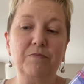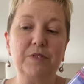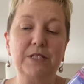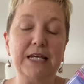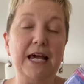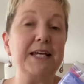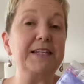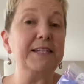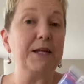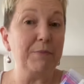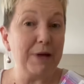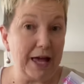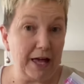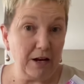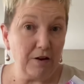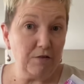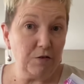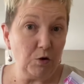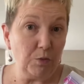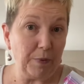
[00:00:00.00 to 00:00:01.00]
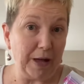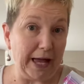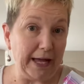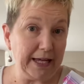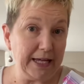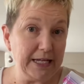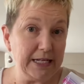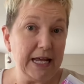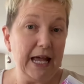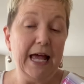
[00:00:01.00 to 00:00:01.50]
take some out of your
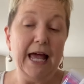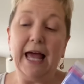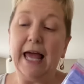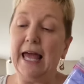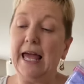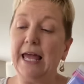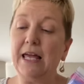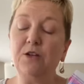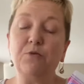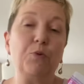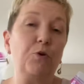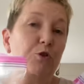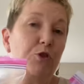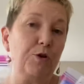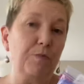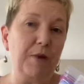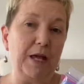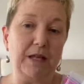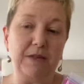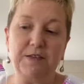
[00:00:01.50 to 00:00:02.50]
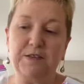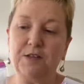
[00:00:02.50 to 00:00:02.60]
packet and put them in.